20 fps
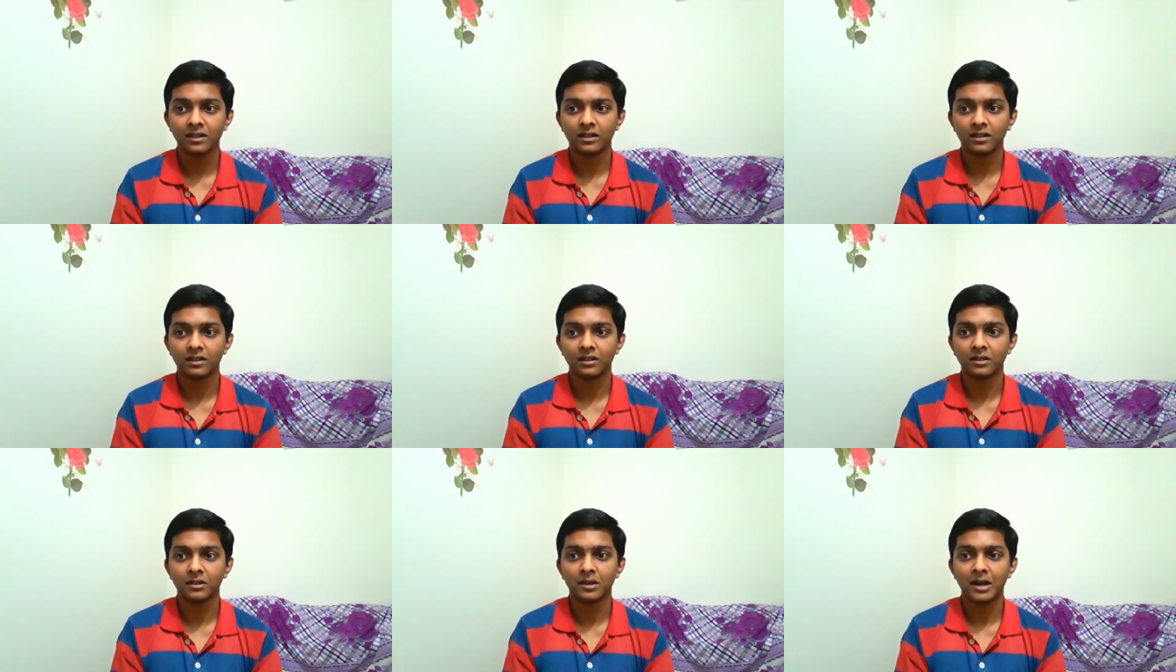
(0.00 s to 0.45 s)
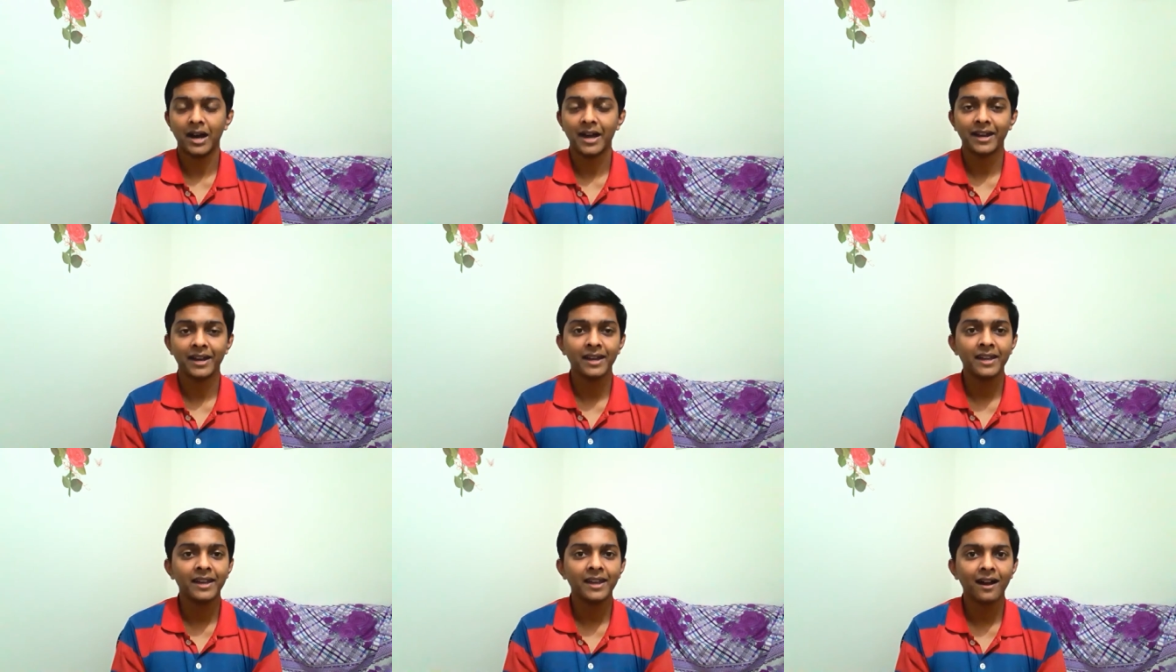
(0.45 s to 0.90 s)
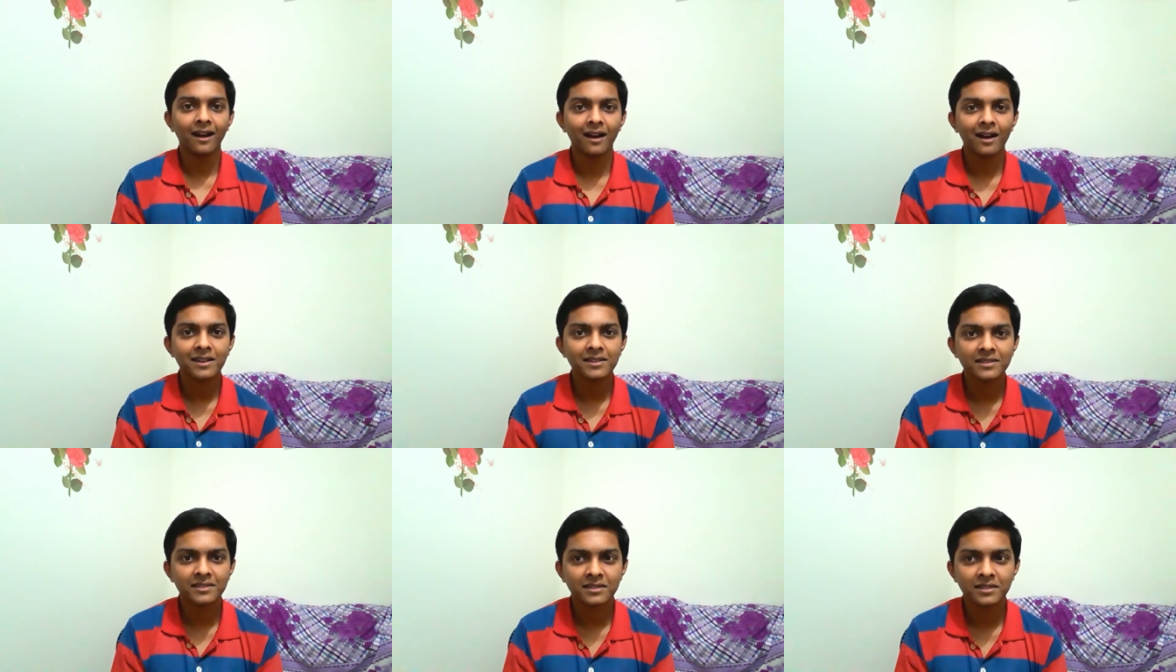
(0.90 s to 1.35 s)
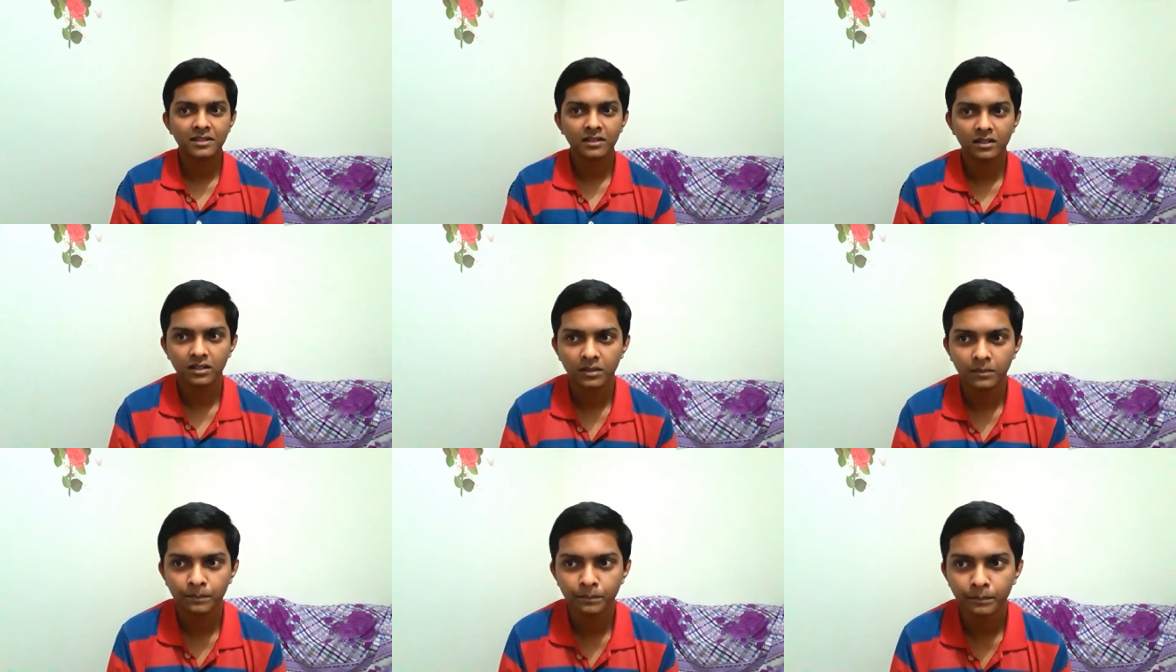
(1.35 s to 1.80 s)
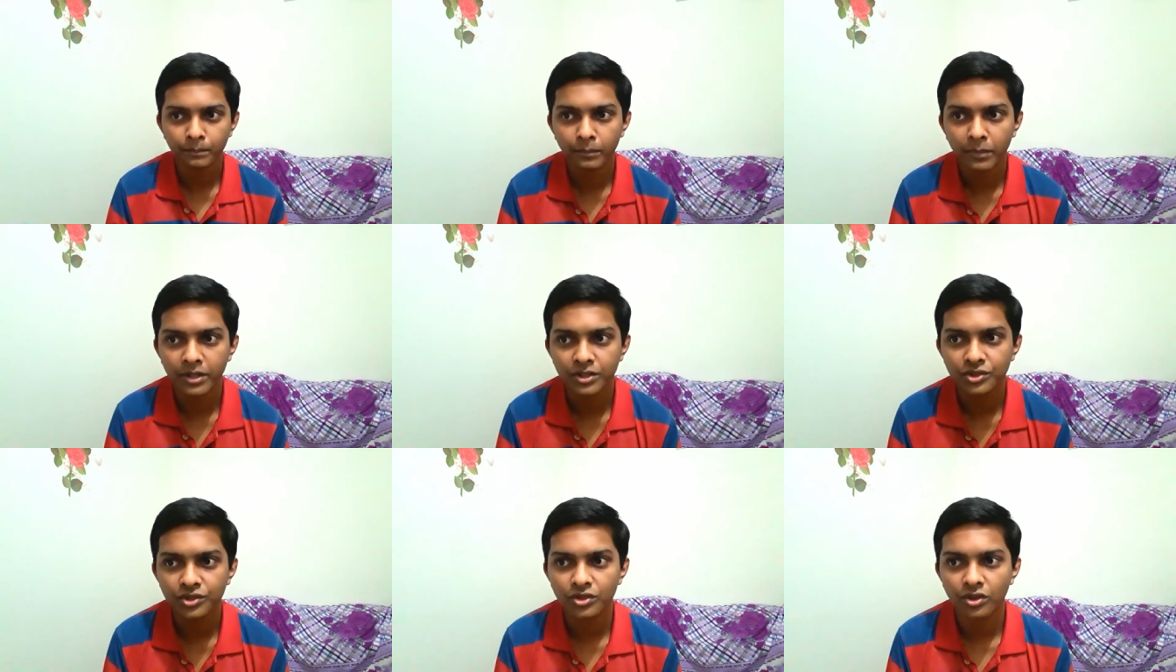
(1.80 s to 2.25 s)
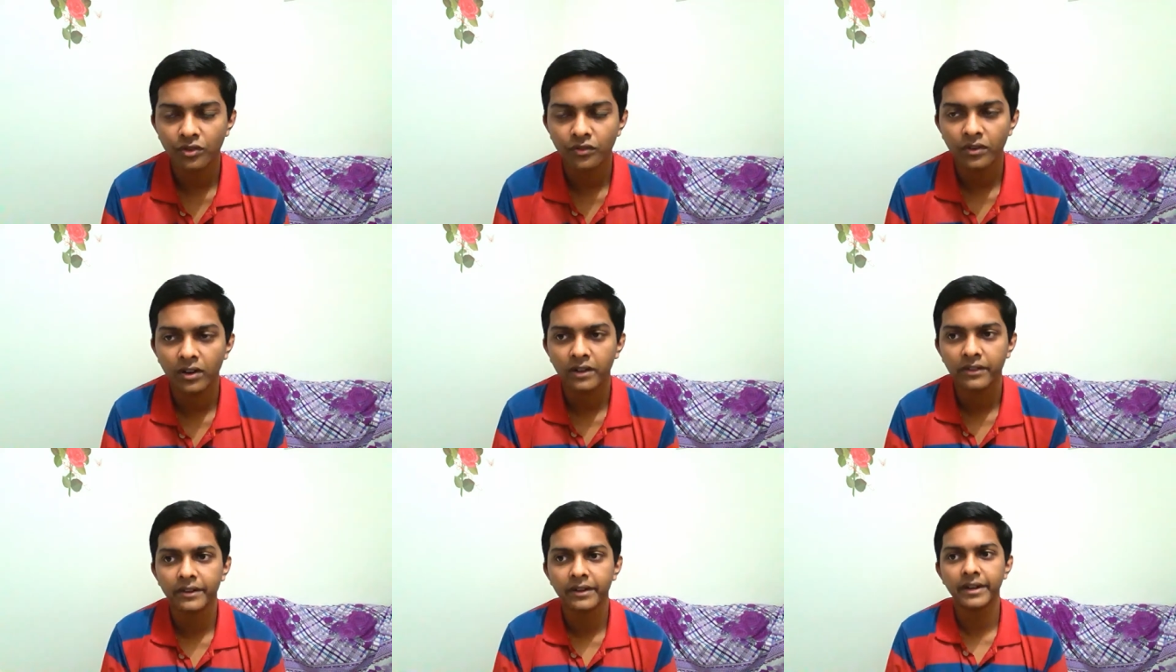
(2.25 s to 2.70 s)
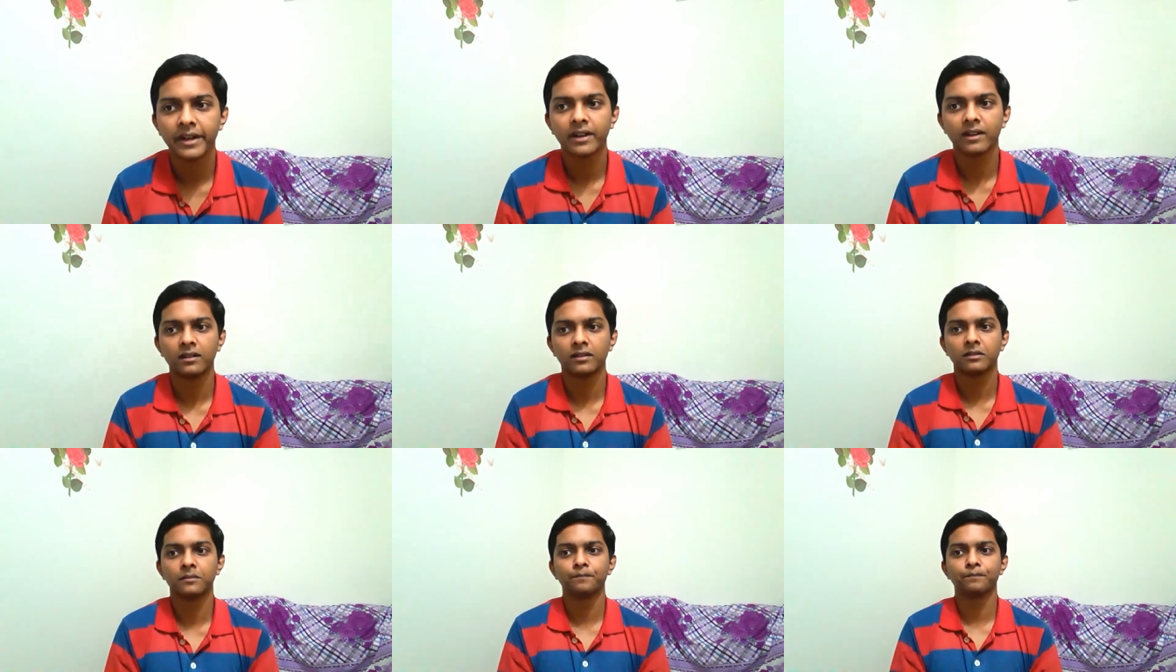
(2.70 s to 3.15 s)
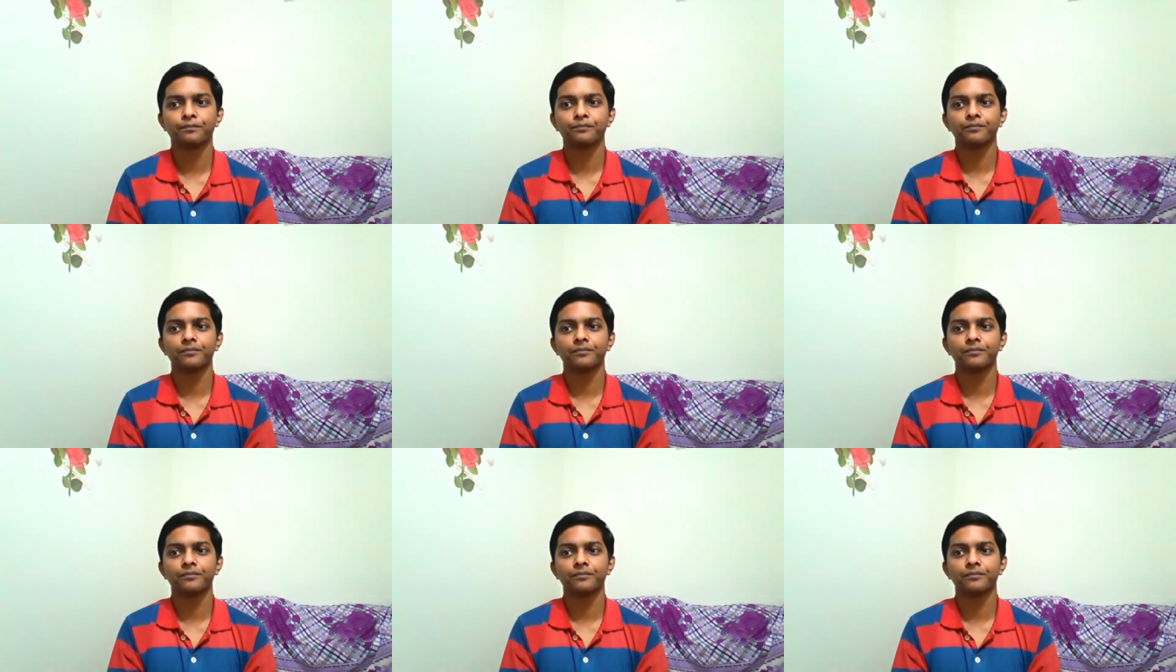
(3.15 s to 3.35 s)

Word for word: uh, I really asked a bunch of other uh,